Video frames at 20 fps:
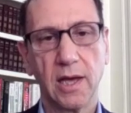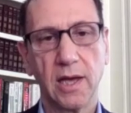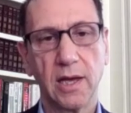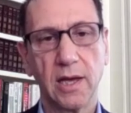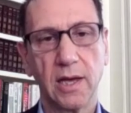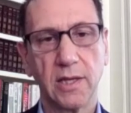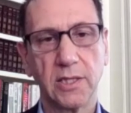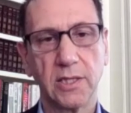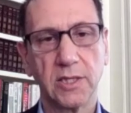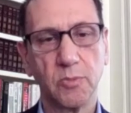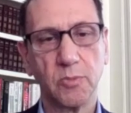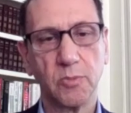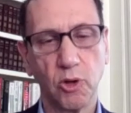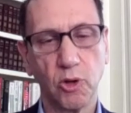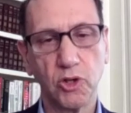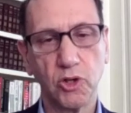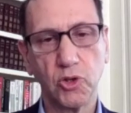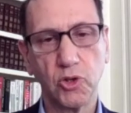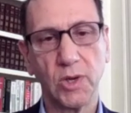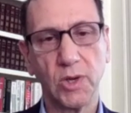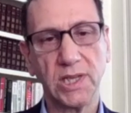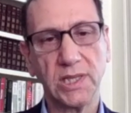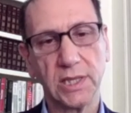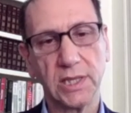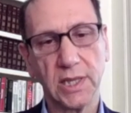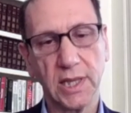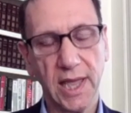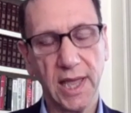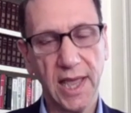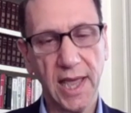small joints
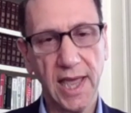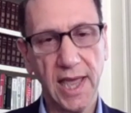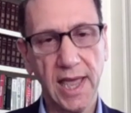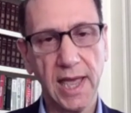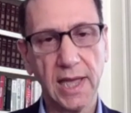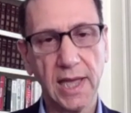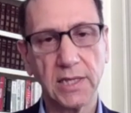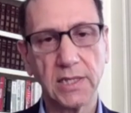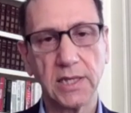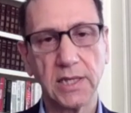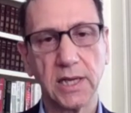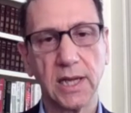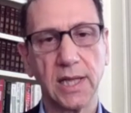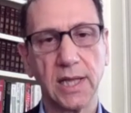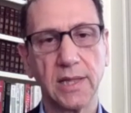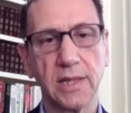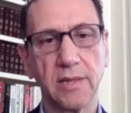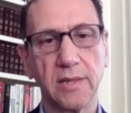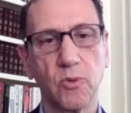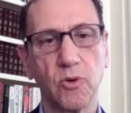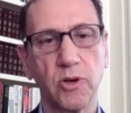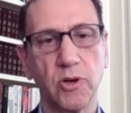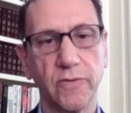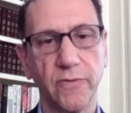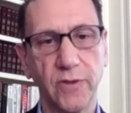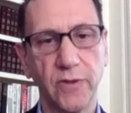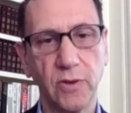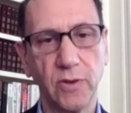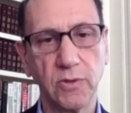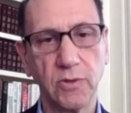in the hand, and the more
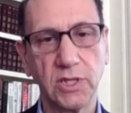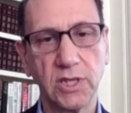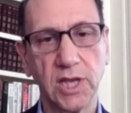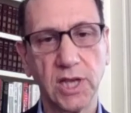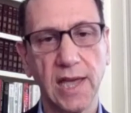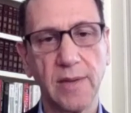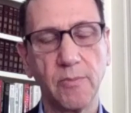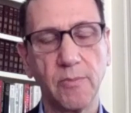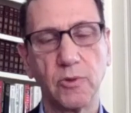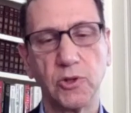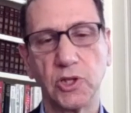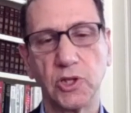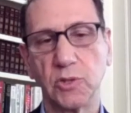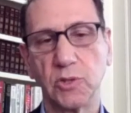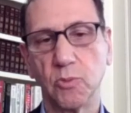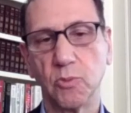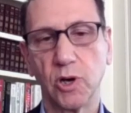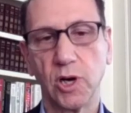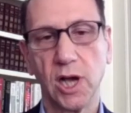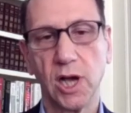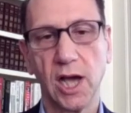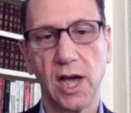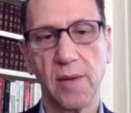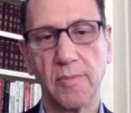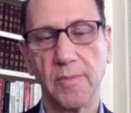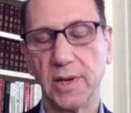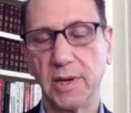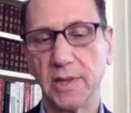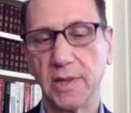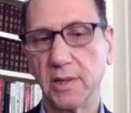diffuse type, which is more
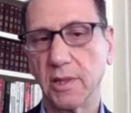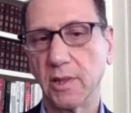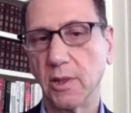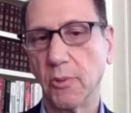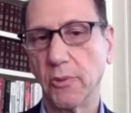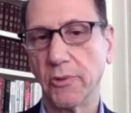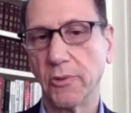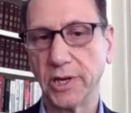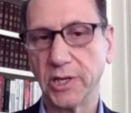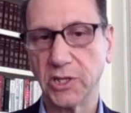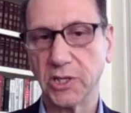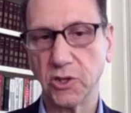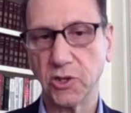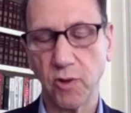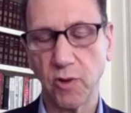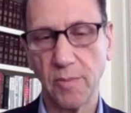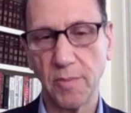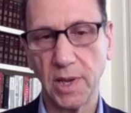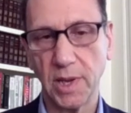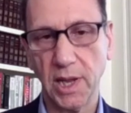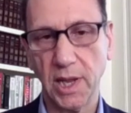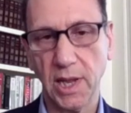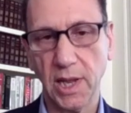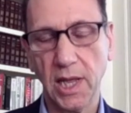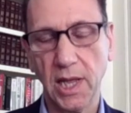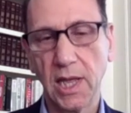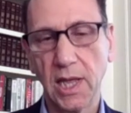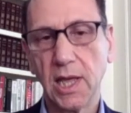common in the lower extremity.